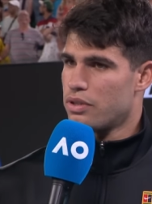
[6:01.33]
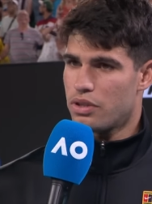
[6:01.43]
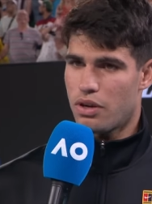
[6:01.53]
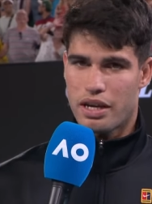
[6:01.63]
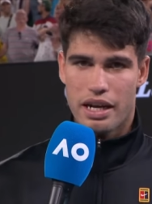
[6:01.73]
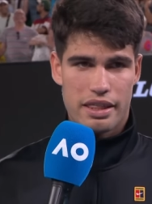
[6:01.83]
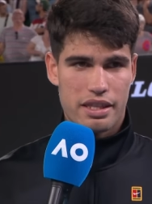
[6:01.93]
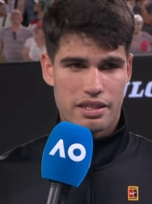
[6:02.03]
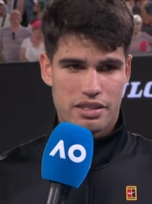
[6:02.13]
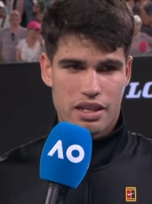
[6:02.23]
you know, and I
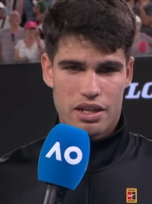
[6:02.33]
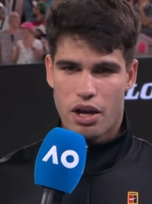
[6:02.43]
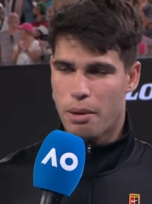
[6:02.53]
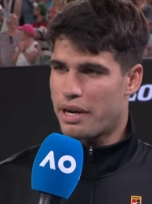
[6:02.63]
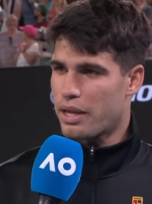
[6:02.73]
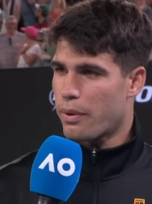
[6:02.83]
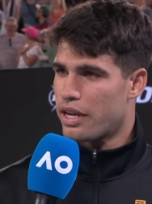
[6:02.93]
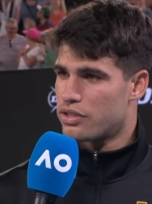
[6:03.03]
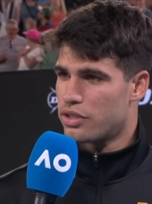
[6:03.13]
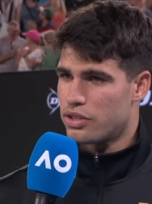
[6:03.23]
think it's not a better
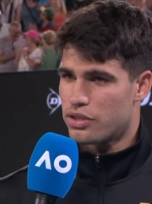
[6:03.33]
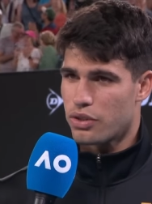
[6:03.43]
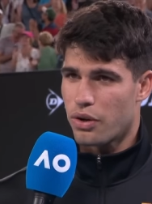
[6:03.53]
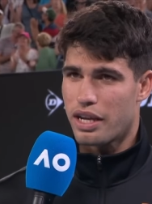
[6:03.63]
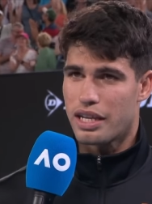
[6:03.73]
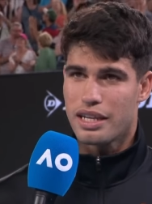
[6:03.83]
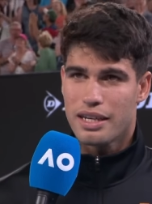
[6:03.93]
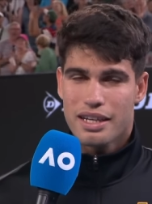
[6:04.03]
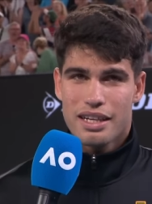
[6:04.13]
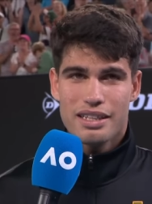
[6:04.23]
way to do it
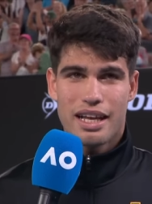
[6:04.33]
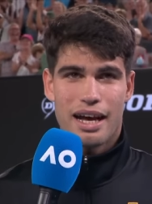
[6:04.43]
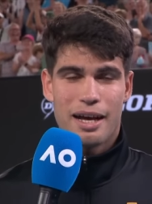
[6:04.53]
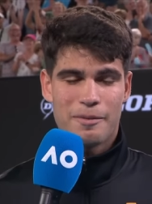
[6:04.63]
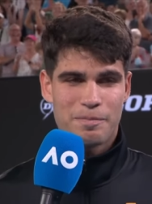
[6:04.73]
than